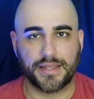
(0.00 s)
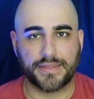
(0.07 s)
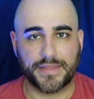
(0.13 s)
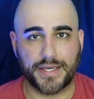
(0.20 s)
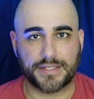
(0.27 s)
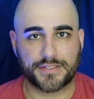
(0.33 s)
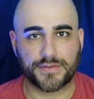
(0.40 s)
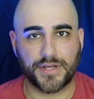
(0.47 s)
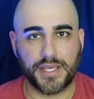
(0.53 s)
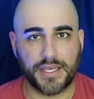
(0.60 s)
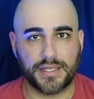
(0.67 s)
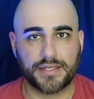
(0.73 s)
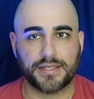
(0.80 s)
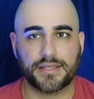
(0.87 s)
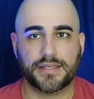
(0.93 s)
That's right.
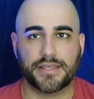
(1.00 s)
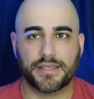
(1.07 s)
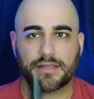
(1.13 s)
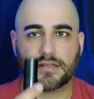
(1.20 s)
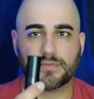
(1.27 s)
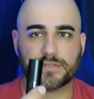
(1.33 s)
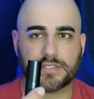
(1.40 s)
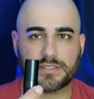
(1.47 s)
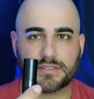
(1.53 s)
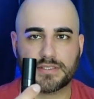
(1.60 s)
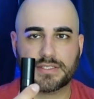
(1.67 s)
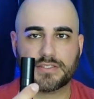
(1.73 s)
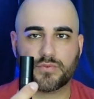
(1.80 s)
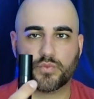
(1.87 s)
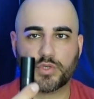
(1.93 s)
It comes in
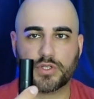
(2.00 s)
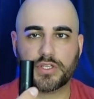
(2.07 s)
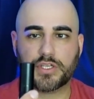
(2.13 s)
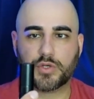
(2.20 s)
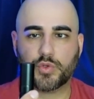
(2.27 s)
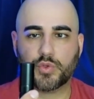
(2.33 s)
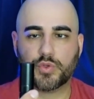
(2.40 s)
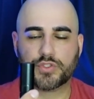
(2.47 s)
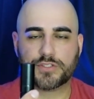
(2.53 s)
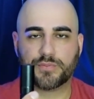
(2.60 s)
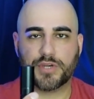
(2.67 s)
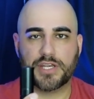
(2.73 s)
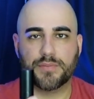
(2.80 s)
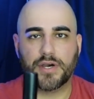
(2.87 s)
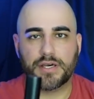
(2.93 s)
this really cool
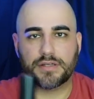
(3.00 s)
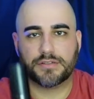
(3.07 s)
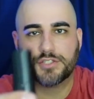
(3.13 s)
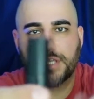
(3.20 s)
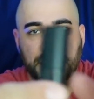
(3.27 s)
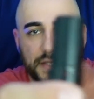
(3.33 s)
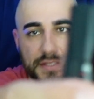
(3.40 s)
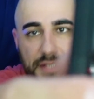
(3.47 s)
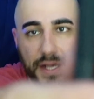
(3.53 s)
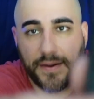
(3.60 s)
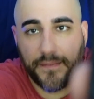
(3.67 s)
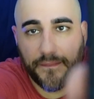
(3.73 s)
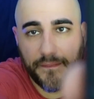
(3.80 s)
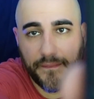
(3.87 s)
spray bottle. Check this out.